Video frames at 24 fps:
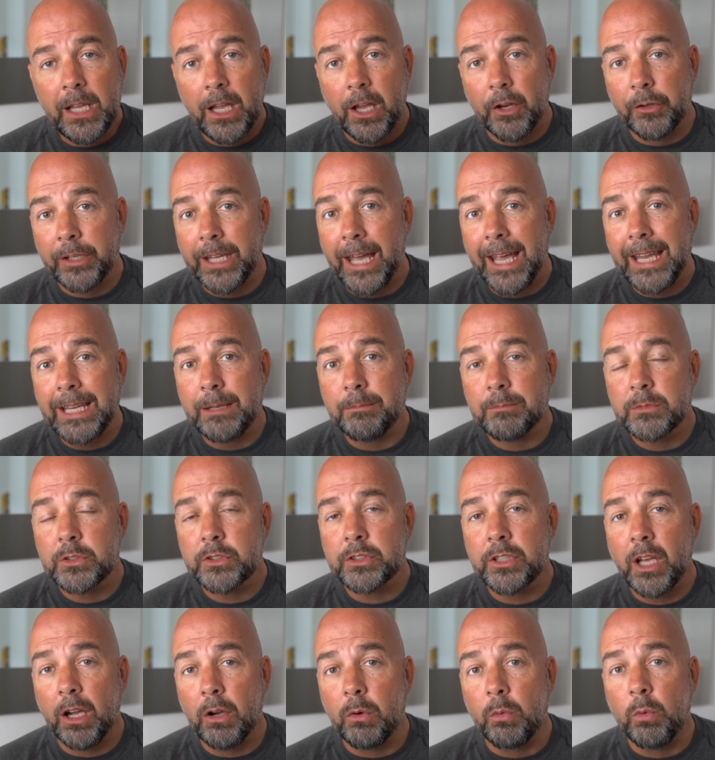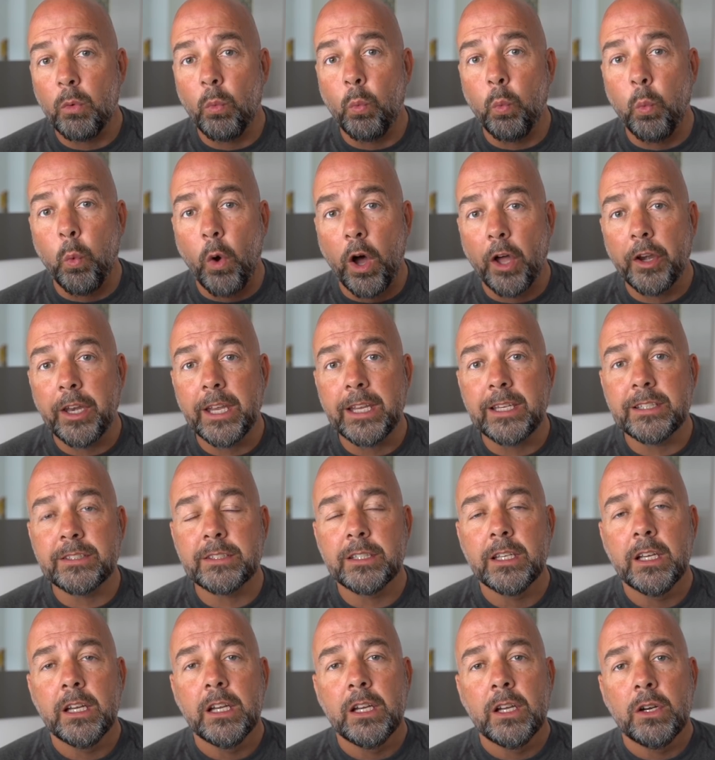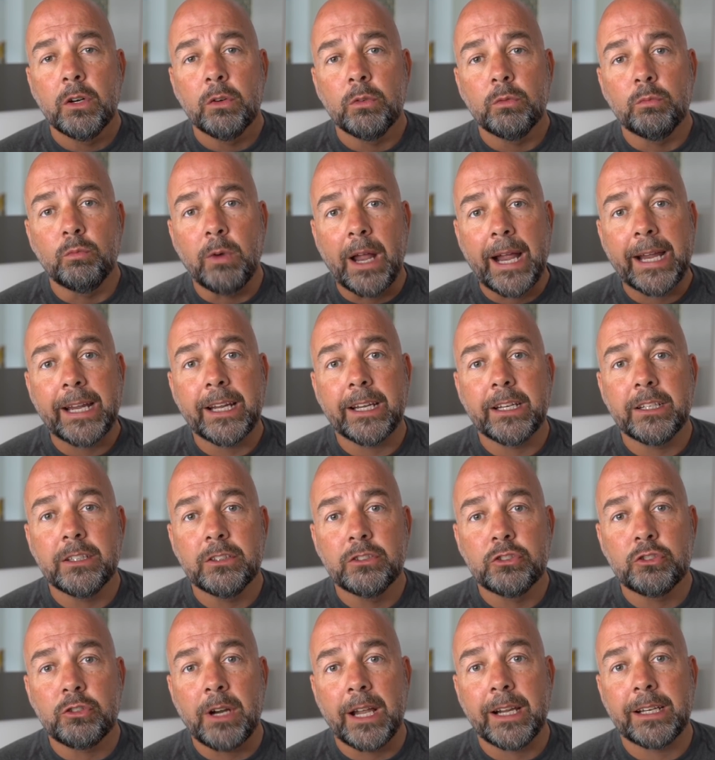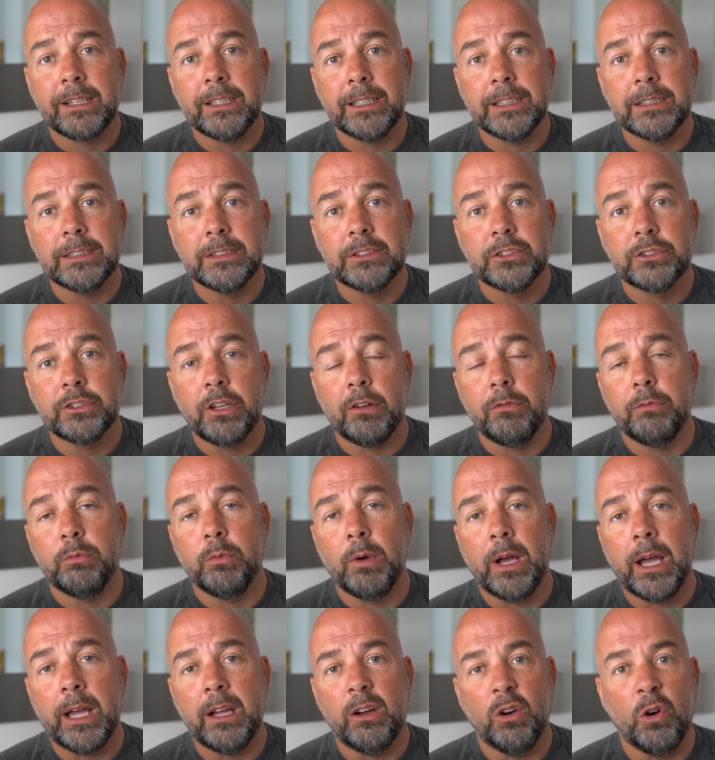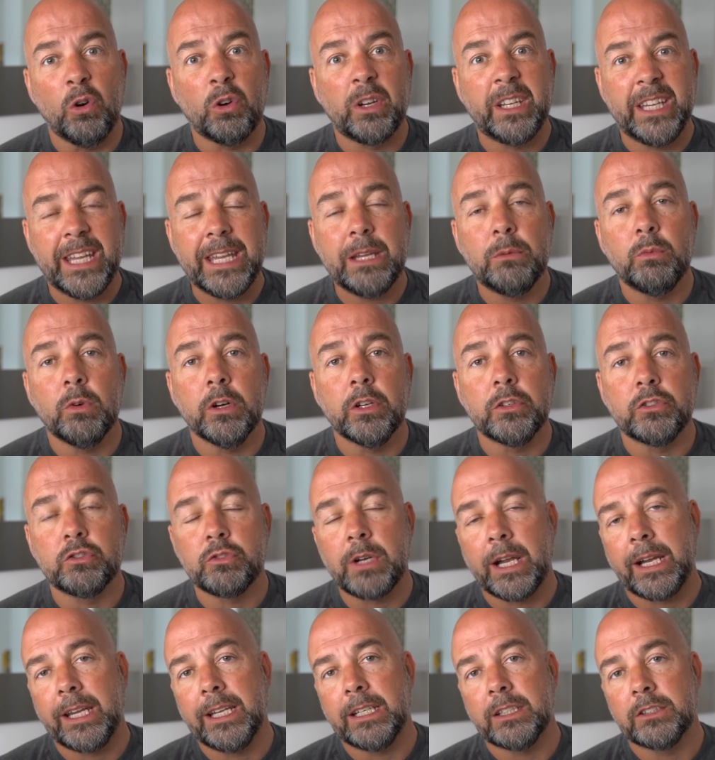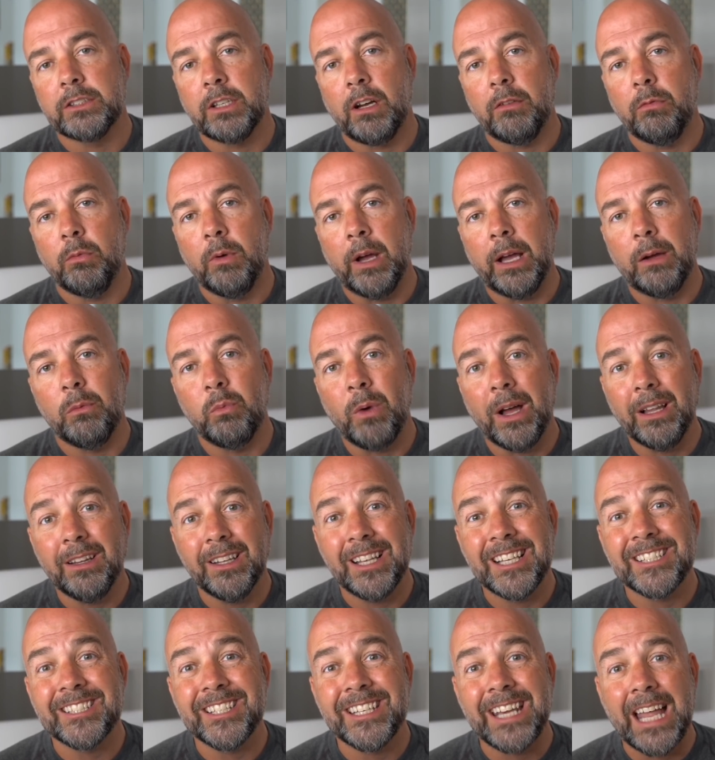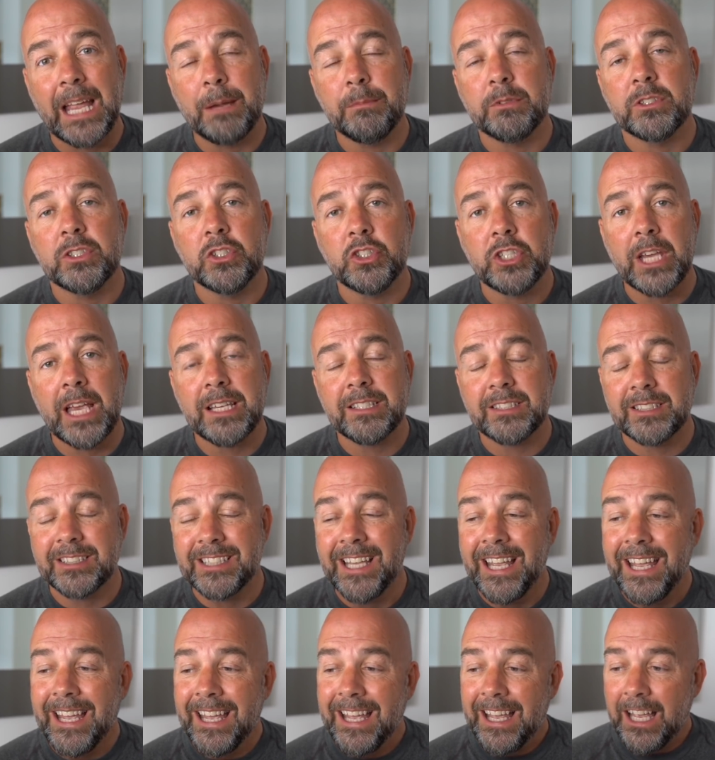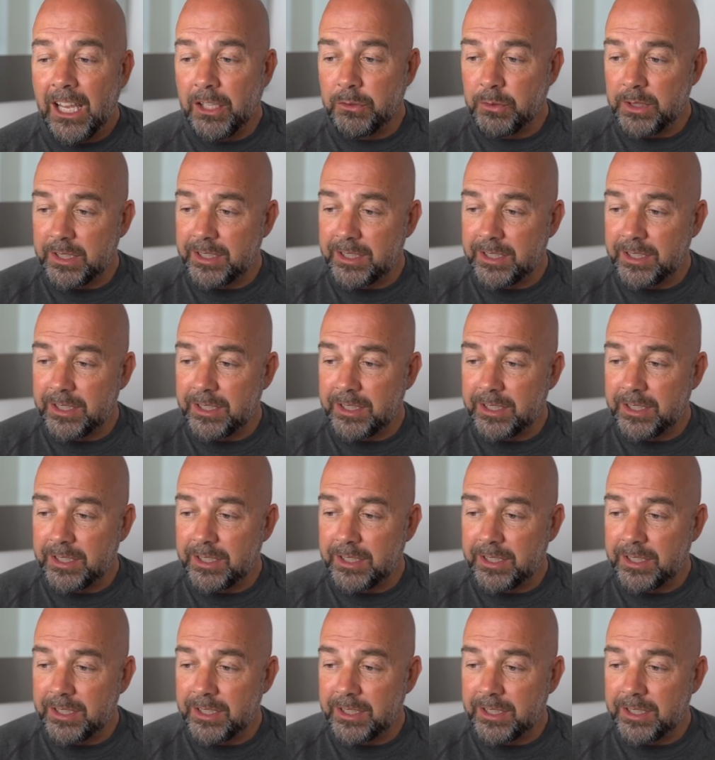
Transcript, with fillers: Okay, so what is rank tracking software or keyword tracking software? Well, as the name suggests, as we